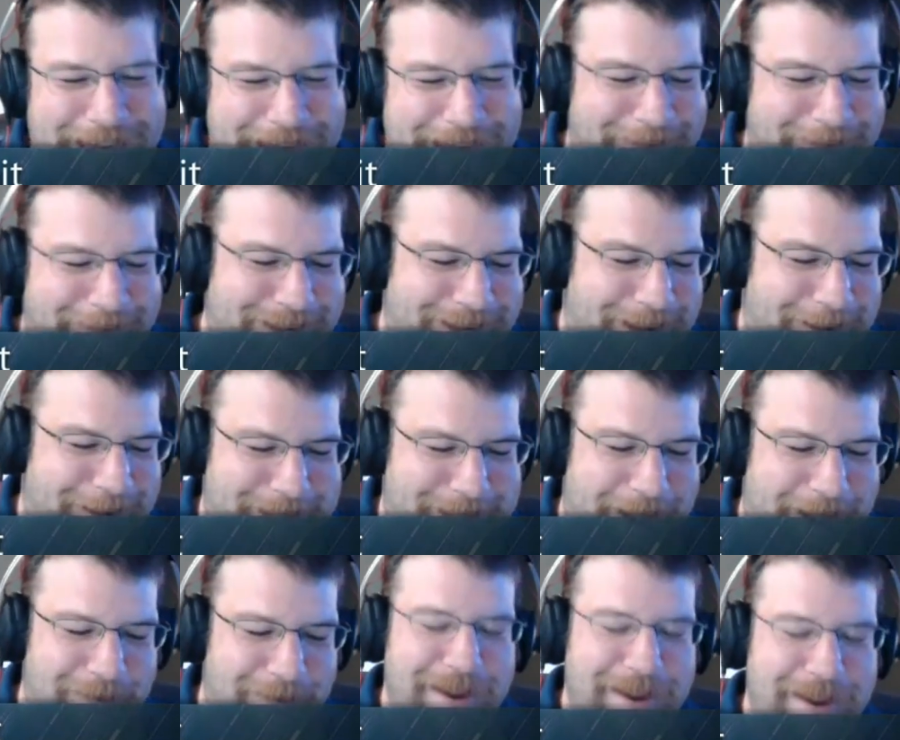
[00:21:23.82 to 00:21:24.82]
King when it comes
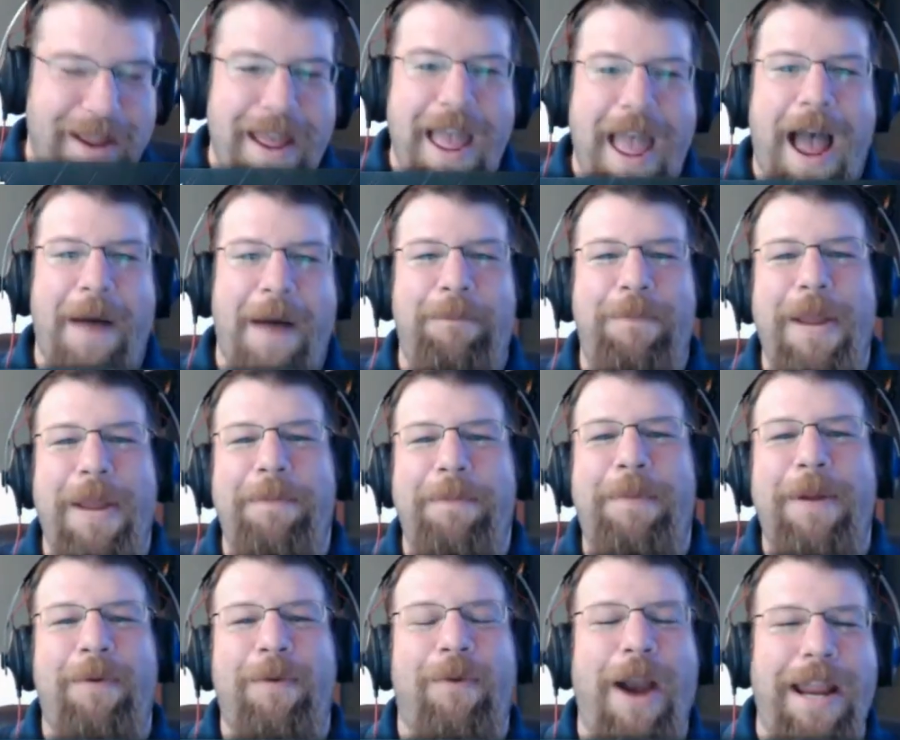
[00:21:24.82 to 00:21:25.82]
out. I'm
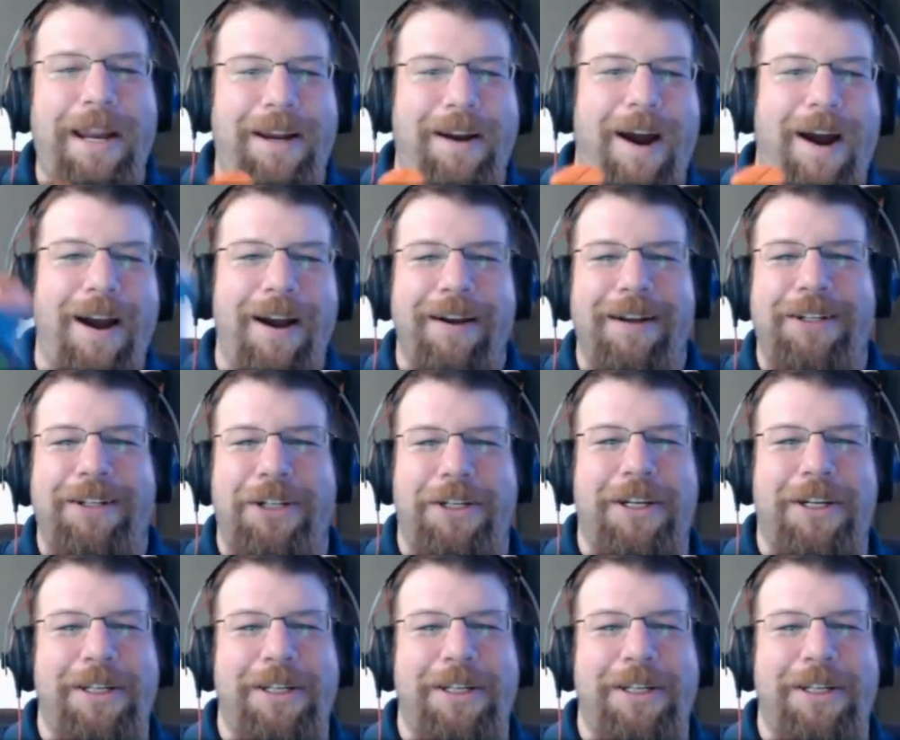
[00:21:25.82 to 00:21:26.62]
pimping Right Guard just